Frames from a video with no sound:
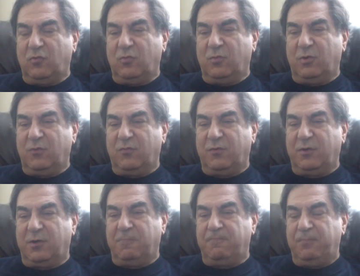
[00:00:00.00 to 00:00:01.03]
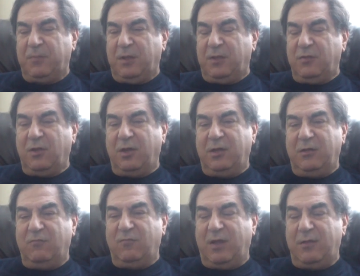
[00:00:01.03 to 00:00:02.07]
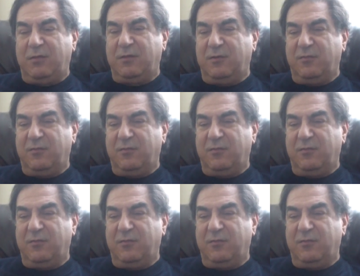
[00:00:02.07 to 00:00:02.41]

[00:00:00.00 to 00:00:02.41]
were non-invasive,